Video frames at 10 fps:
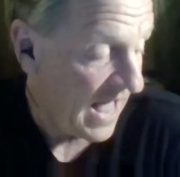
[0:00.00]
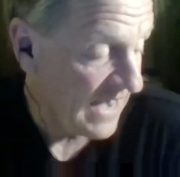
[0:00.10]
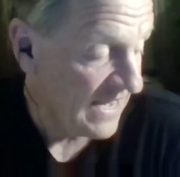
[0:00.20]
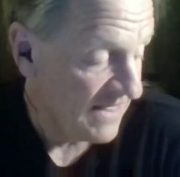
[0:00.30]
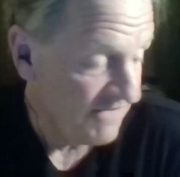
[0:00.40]

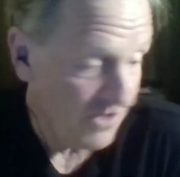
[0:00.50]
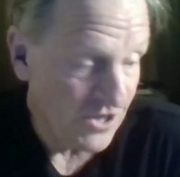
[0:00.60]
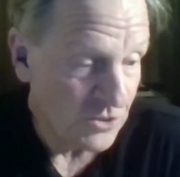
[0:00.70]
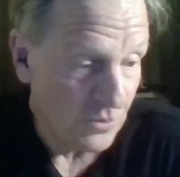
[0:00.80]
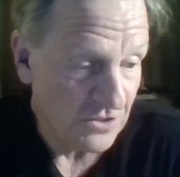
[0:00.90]
And in the
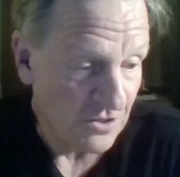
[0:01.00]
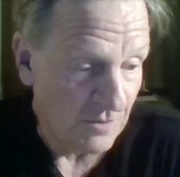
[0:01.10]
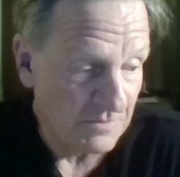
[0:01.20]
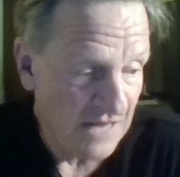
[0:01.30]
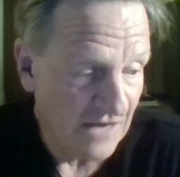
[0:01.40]
very short
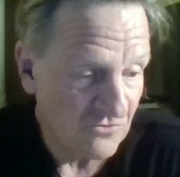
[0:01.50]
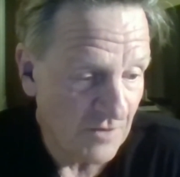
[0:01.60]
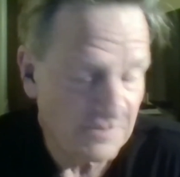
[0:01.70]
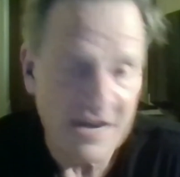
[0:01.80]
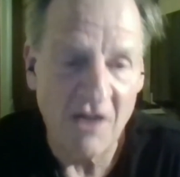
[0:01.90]
term, Donald
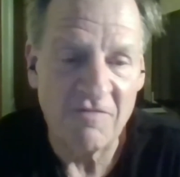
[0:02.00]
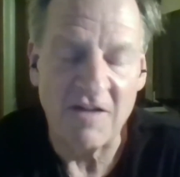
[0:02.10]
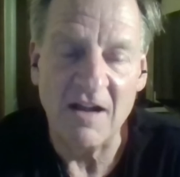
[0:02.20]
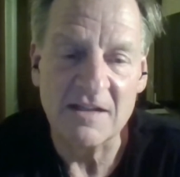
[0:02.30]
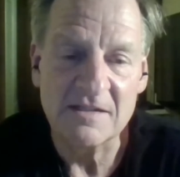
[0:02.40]
Trump
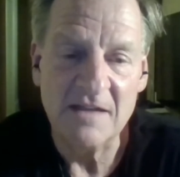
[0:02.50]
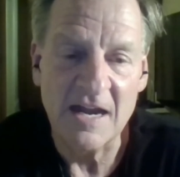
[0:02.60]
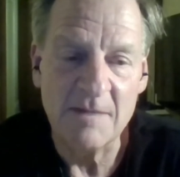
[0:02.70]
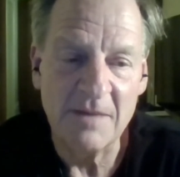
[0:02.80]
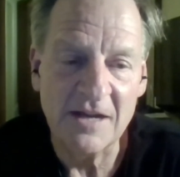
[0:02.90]
terrifies
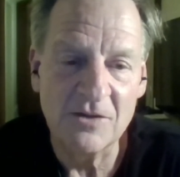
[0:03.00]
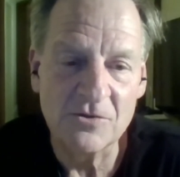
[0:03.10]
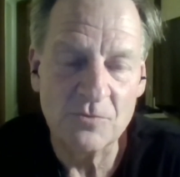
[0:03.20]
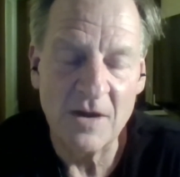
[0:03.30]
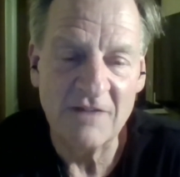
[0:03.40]
anybody
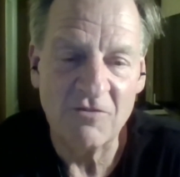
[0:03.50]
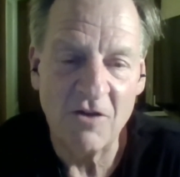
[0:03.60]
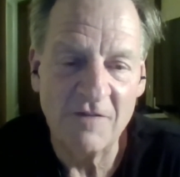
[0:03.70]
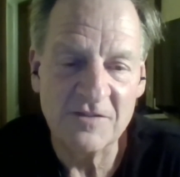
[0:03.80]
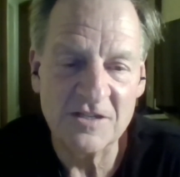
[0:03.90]
who's running
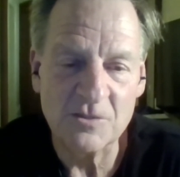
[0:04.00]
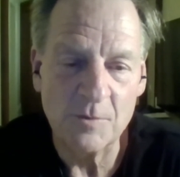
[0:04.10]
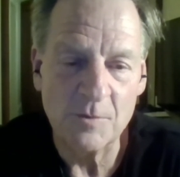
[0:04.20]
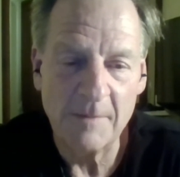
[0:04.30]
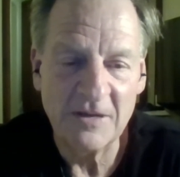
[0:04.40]
for office as
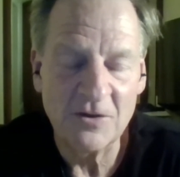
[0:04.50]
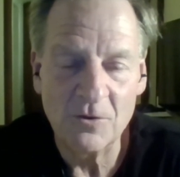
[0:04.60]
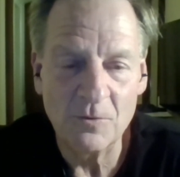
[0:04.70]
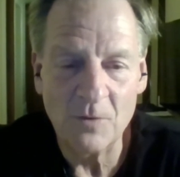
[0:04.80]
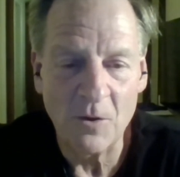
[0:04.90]
a
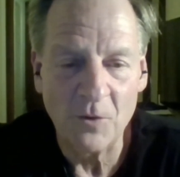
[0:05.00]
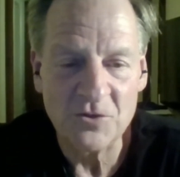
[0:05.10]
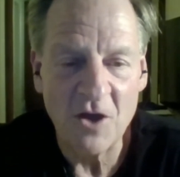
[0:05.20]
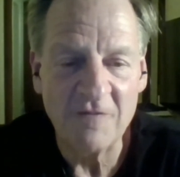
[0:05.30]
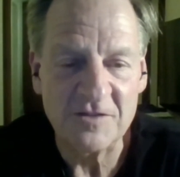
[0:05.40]
Republican or
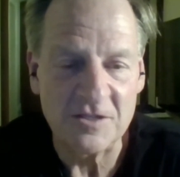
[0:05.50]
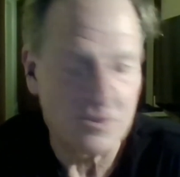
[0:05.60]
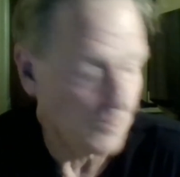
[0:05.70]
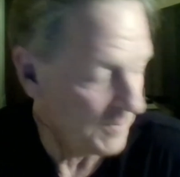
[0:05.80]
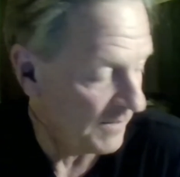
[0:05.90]
holds office
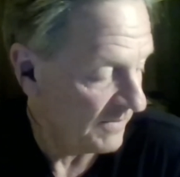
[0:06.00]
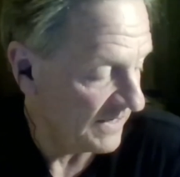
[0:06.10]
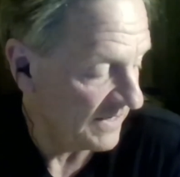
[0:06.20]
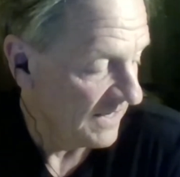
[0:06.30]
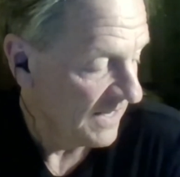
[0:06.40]
as a
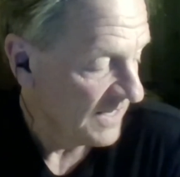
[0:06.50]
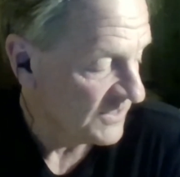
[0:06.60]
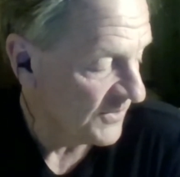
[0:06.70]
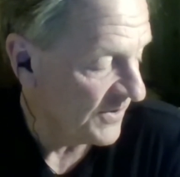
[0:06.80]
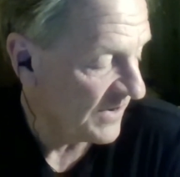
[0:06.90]
Republican.
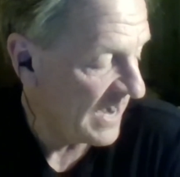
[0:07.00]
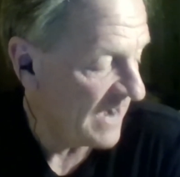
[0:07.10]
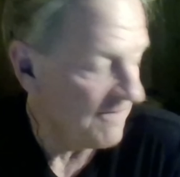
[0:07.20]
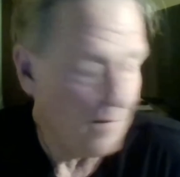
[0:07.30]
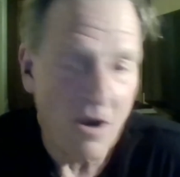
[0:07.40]
So they're
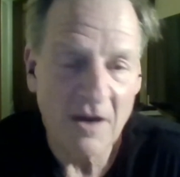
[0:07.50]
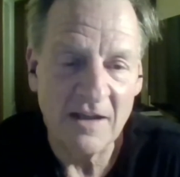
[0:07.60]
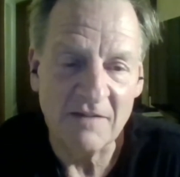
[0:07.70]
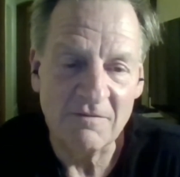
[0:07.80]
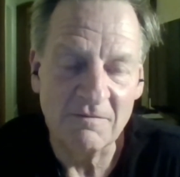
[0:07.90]
kind of
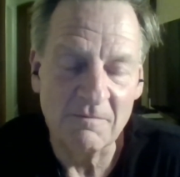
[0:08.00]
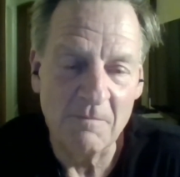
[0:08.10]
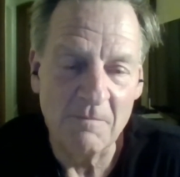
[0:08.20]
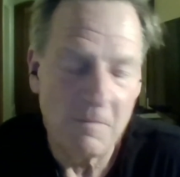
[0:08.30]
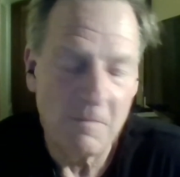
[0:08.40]
marching
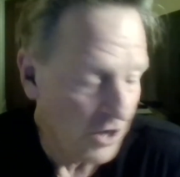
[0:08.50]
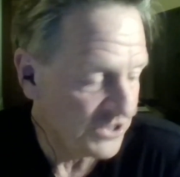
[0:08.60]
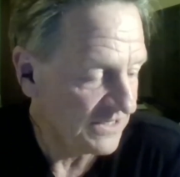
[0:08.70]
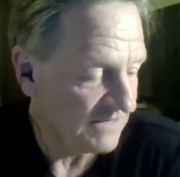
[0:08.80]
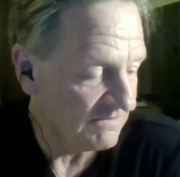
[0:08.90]

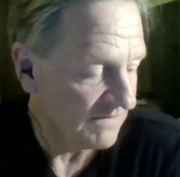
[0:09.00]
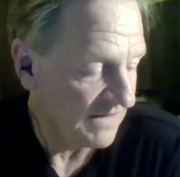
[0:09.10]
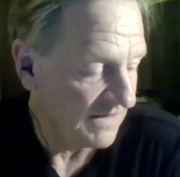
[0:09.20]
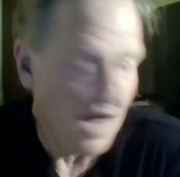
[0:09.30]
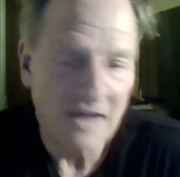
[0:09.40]

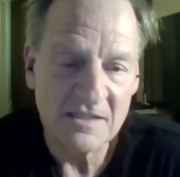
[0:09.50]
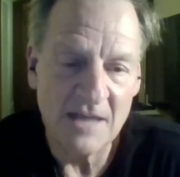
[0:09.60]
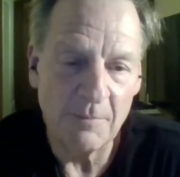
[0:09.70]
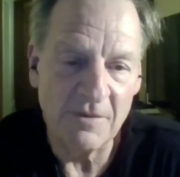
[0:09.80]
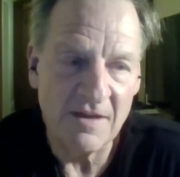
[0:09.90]
in
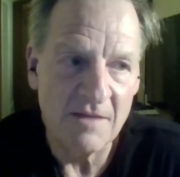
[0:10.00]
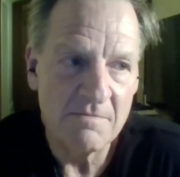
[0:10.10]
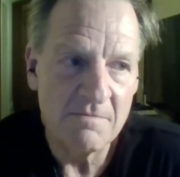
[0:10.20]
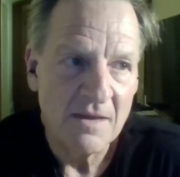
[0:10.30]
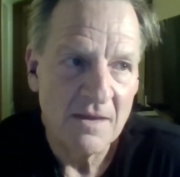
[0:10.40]
lockstep with
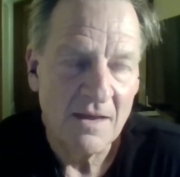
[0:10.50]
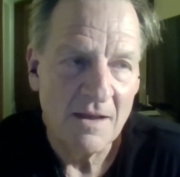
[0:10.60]
him.